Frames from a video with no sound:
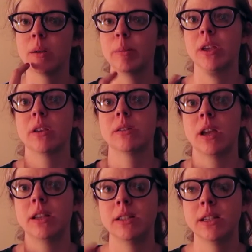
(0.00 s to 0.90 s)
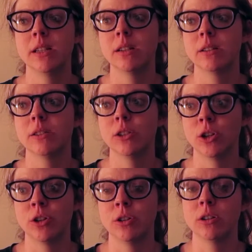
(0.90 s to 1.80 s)
because I did
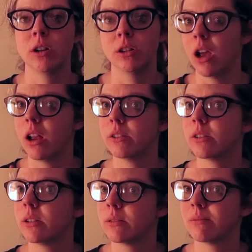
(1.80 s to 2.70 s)
learn a lot